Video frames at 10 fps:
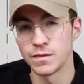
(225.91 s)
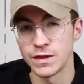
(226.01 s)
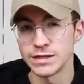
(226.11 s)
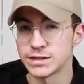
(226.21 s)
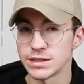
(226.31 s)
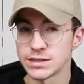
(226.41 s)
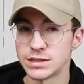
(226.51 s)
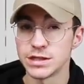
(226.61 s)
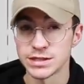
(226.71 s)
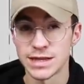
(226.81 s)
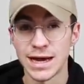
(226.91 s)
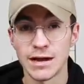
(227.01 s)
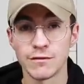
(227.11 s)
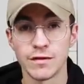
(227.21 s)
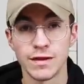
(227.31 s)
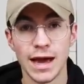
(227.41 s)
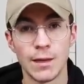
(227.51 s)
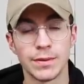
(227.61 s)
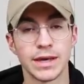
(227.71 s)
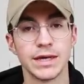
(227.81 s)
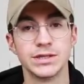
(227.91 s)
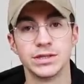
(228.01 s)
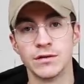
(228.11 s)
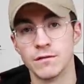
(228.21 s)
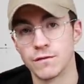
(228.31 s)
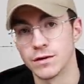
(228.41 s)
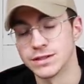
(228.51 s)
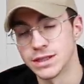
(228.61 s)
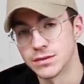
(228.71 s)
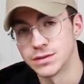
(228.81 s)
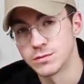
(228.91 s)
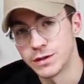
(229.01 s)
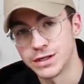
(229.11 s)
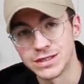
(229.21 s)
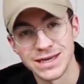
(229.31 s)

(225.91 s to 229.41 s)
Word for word: this doesn't just have the application for a Nintendo Switch.